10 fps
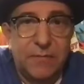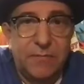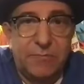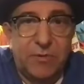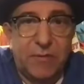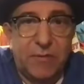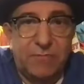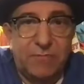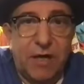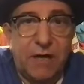people up
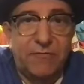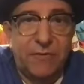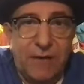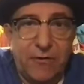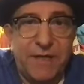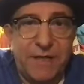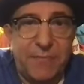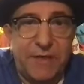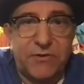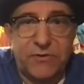above, I don't mean
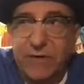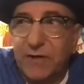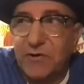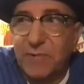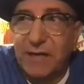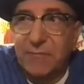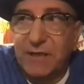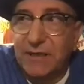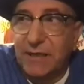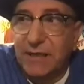administrators, but I
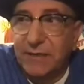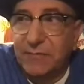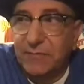mean like